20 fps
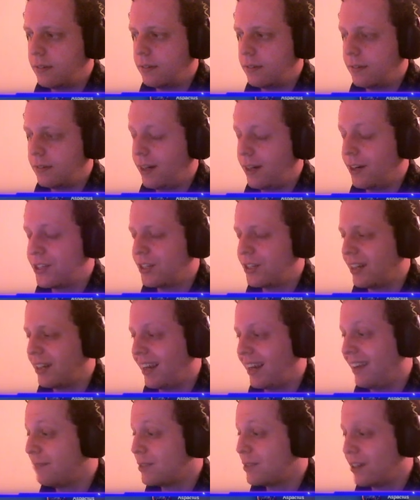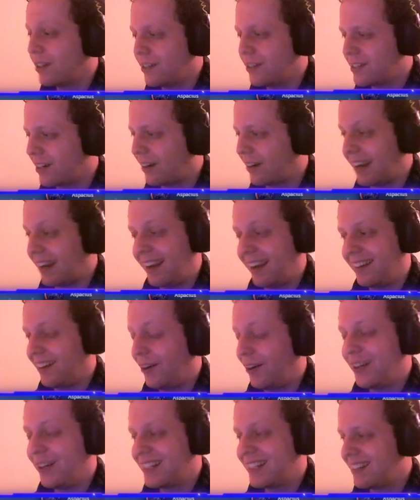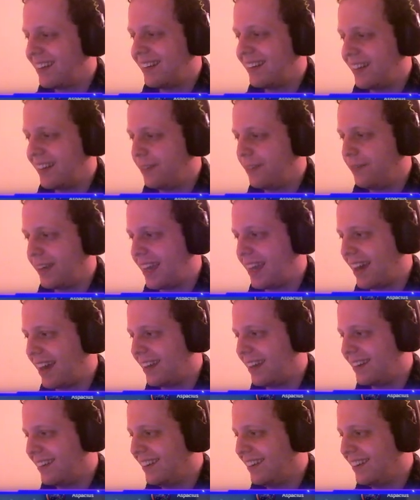Oh shoot, I am so sorry. I honestly did forget.